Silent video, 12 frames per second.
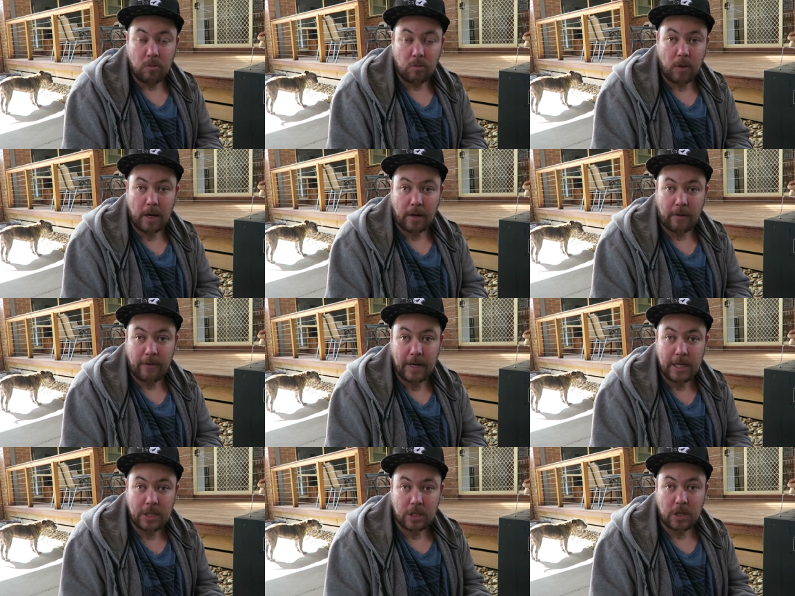when it's
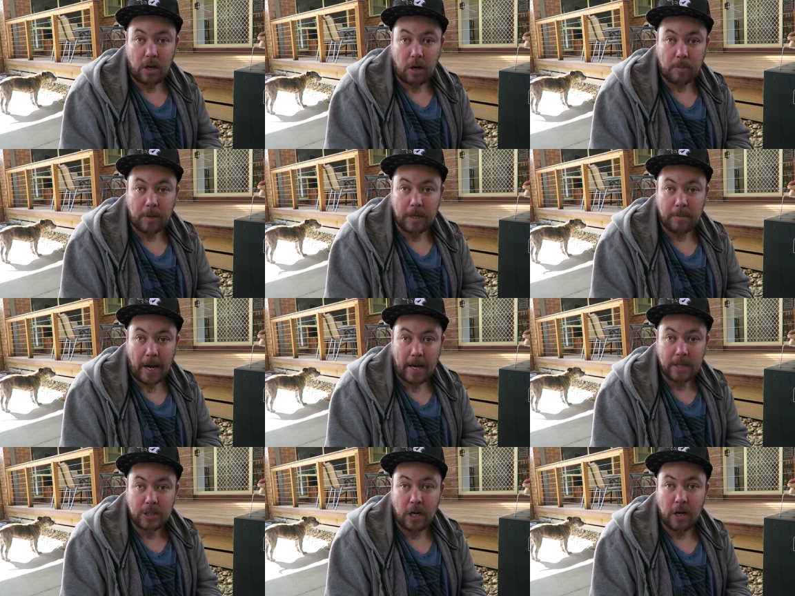finished, I'll bring you
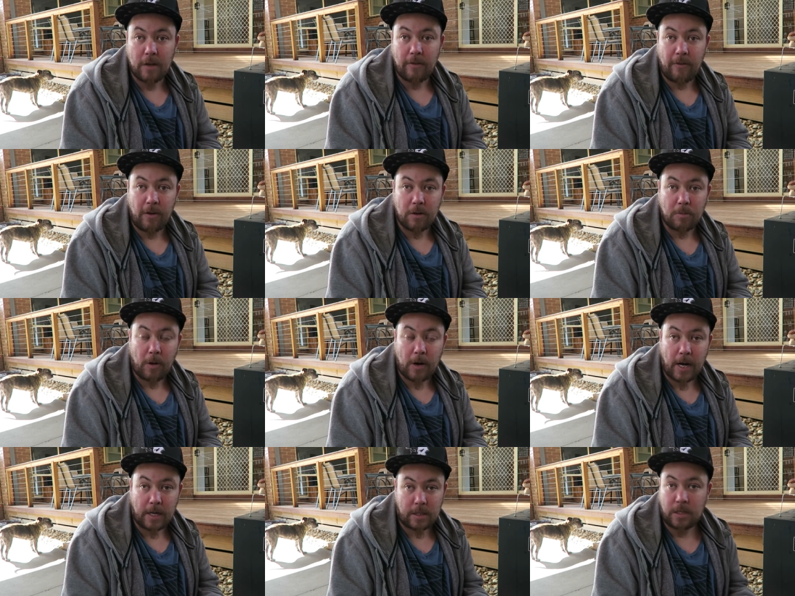back and show you the final
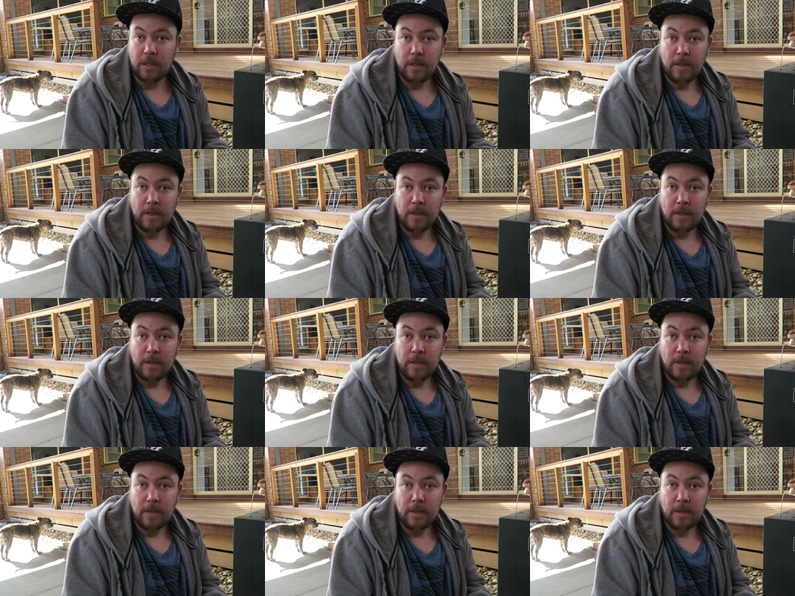product.